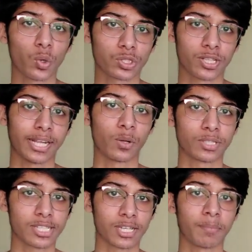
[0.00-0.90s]
coastal
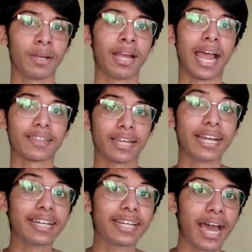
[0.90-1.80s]
ecosystem and the
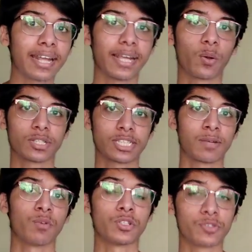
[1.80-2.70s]
entire
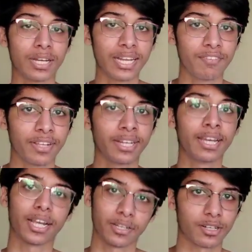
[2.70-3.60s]
ecosystem which we live
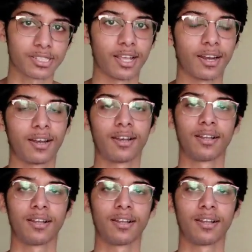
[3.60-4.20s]
in in a nutshell